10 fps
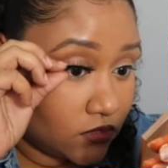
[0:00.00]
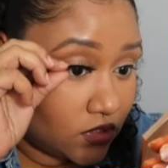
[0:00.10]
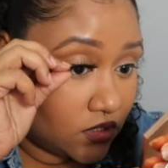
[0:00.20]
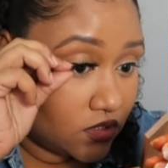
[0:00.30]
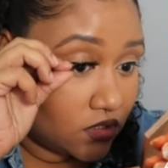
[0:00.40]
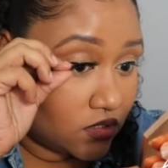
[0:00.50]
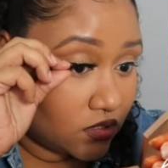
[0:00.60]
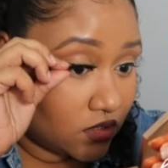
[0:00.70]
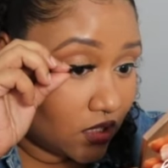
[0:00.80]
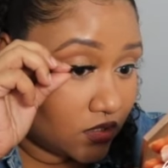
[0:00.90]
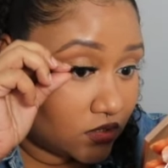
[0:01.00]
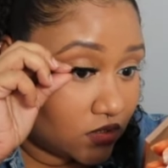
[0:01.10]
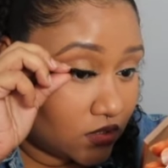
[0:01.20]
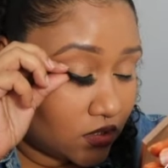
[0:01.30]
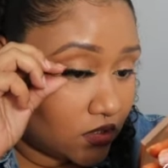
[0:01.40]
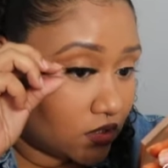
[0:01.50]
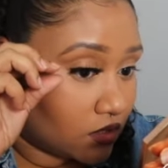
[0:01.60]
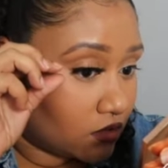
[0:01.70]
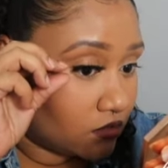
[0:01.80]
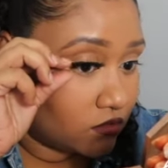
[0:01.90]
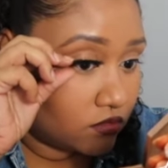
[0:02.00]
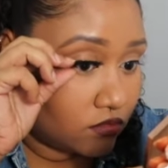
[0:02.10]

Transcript: This is not sticking.